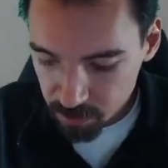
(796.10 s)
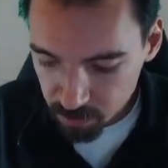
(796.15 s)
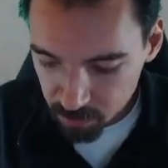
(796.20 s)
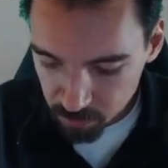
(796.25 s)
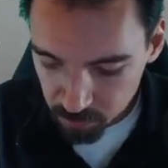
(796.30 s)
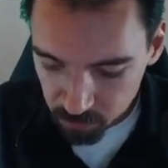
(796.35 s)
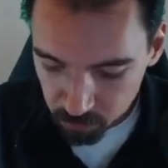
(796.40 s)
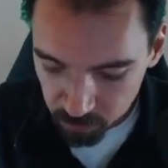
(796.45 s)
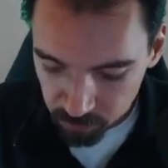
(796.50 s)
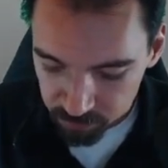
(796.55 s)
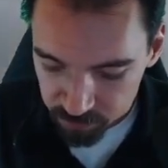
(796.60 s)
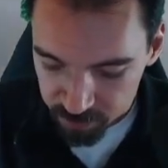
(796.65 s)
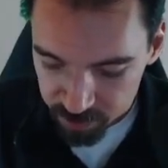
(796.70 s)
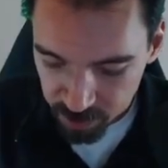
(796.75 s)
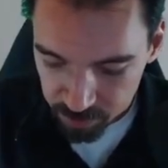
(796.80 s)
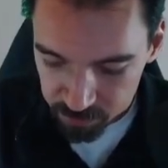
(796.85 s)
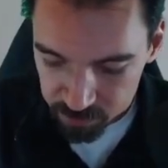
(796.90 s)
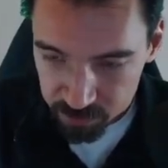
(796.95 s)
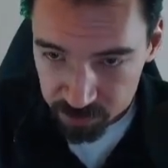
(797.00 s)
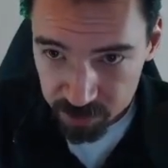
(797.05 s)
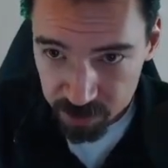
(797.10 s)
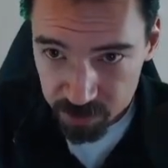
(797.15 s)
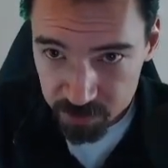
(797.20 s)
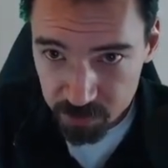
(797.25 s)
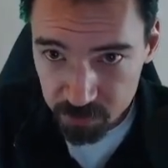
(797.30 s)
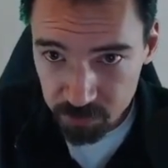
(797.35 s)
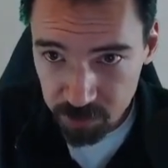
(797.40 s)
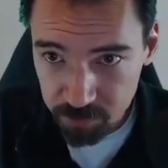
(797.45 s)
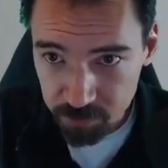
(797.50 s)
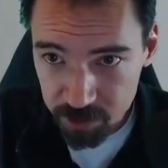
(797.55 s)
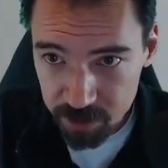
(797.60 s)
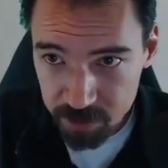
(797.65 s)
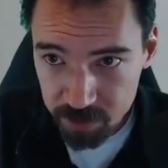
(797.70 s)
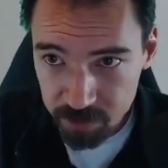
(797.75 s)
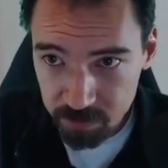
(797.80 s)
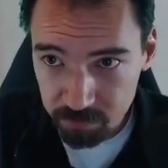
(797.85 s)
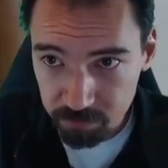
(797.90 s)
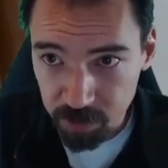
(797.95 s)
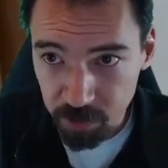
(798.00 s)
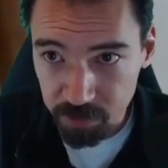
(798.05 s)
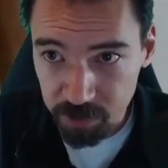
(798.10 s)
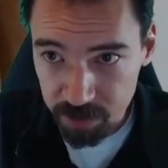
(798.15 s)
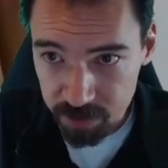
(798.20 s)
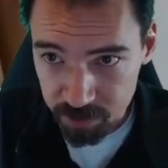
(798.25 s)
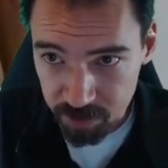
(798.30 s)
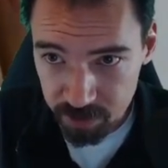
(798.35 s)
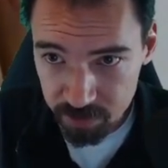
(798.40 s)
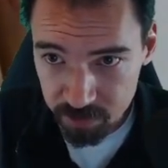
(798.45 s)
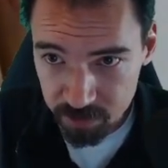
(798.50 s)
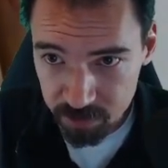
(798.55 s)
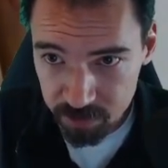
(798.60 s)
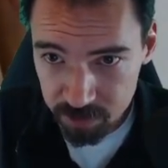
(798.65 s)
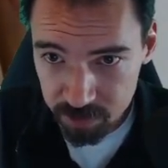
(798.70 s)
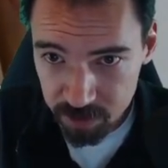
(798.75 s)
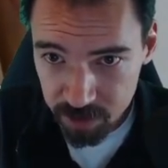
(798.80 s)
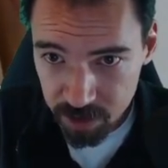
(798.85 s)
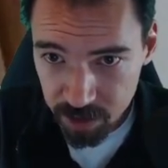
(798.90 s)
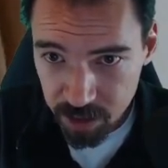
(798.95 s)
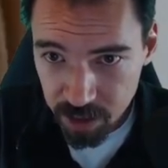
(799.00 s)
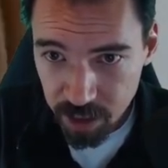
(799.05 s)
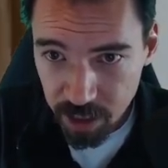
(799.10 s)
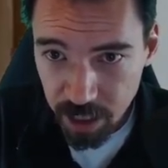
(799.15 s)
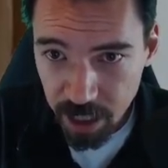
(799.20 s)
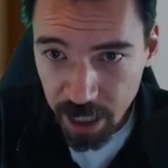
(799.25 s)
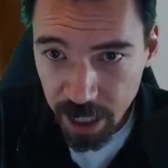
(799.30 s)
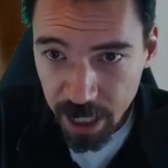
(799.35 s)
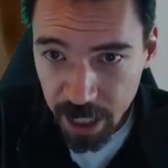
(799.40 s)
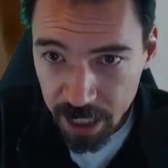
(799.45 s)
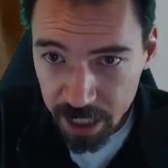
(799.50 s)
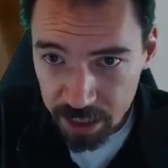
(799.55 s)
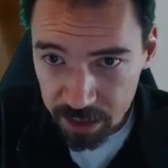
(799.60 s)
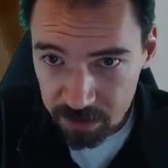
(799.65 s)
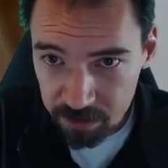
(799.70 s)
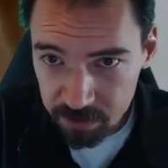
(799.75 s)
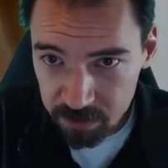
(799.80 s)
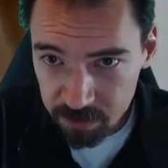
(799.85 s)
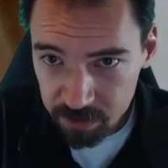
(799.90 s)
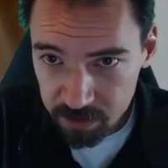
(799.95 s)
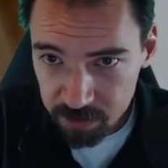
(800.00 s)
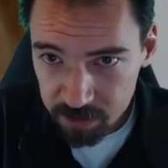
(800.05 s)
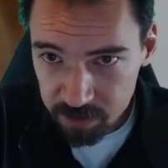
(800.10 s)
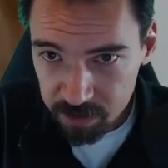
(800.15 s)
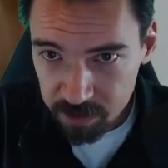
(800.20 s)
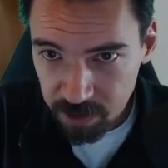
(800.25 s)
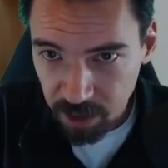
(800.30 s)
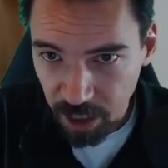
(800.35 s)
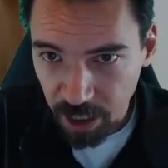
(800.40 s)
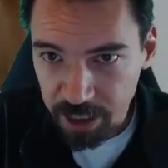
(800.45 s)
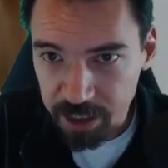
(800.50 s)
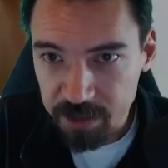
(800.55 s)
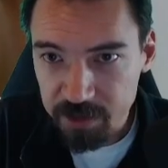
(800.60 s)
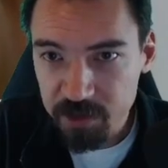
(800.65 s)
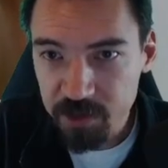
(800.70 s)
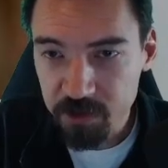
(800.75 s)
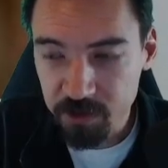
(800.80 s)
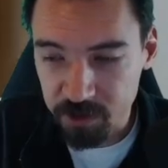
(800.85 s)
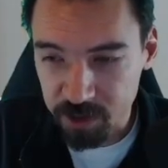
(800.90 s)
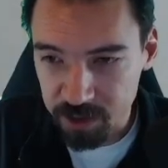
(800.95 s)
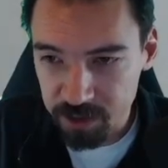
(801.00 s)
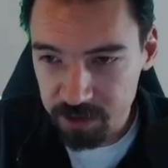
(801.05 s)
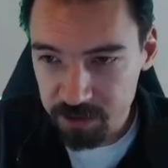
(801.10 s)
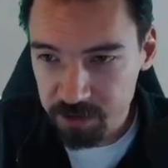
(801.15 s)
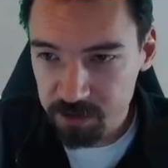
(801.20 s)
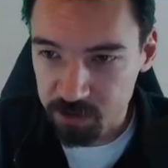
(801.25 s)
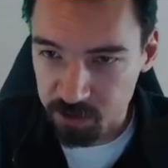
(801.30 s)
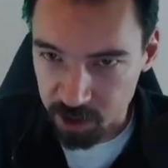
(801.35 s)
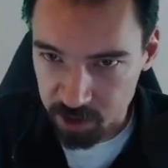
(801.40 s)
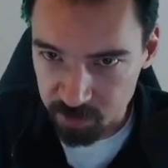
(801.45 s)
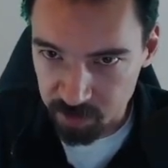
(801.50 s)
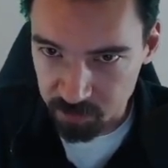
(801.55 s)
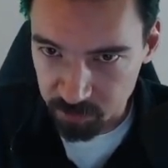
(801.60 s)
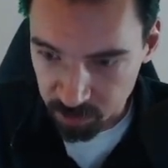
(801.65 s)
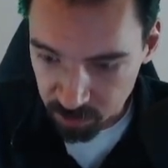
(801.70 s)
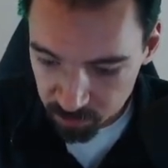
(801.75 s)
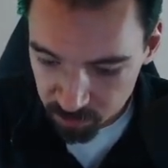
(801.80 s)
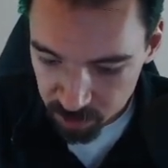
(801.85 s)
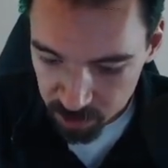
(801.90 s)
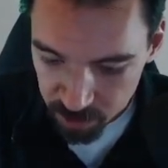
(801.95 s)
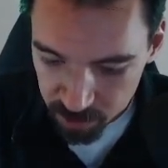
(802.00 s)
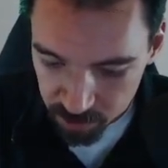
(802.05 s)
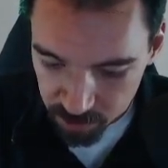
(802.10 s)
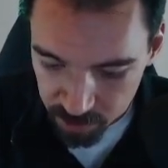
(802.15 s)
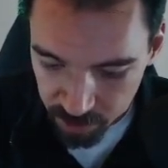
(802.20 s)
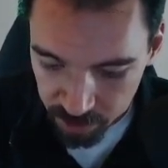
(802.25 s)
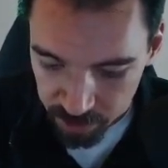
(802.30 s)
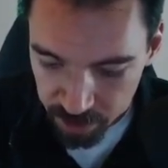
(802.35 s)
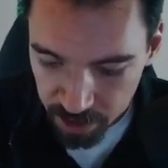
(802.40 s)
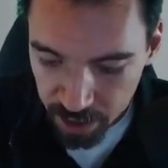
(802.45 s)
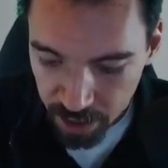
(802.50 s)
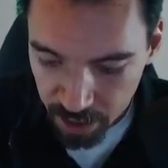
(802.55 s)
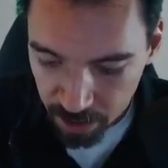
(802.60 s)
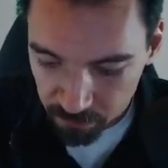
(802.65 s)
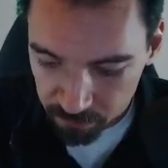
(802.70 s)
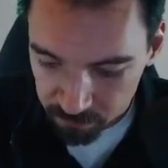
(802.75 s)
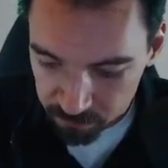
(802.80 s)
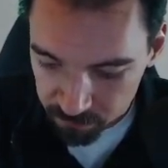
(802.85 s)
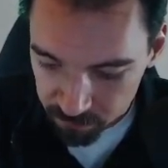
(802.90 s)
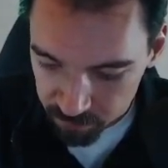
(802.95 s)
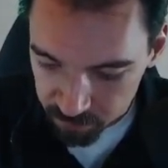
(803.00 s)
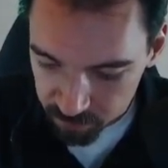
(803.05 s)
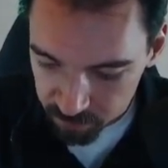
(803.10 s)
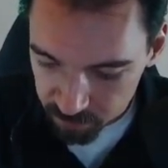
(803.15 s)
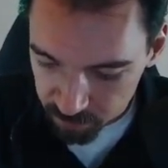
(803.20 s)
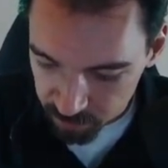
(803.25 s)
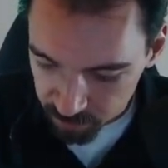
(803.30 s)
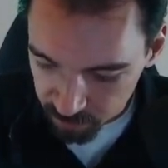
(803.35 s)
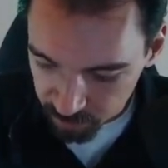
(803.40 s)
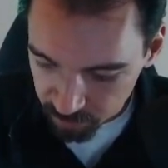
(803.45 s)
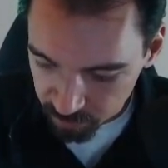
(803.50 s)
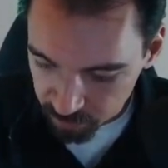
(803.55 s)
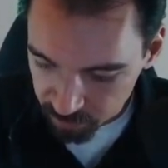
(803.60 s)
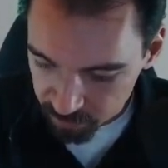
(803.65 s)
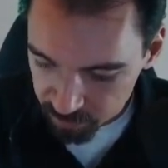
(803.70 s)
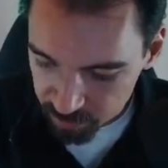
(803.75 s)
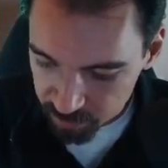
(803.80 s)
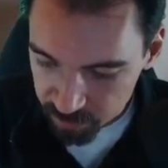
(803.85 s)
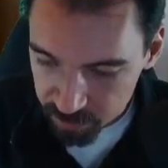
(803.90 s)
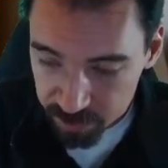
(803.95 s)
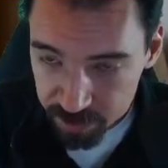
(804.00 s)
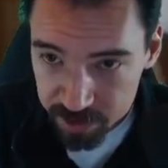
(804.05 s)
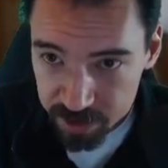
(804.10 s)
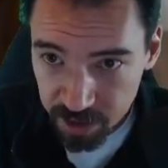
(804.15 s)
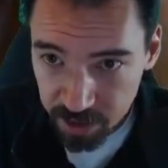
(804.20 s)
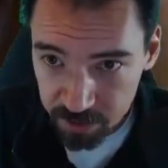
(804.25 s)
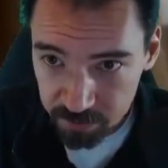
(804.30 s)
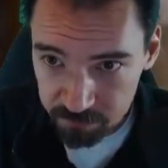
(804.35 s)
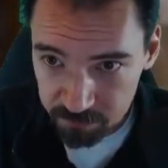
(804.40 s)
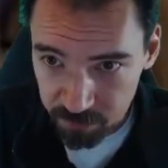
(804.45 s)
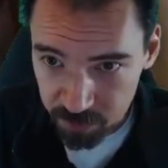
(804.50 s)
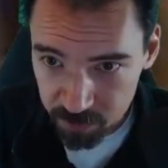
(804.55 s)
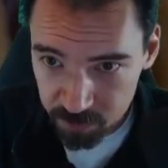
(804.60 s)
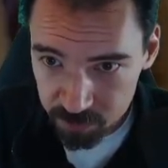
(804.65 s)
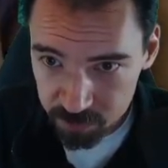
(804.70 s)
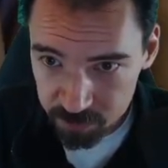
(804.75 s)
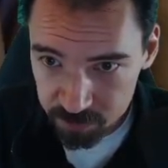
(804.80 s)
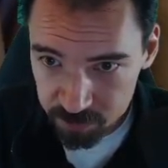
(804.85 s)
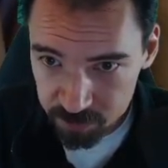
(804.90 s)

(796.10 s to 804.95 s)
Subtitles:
we've established that these two limits both exist, and I asserted, trust me bro, that f, the sine function,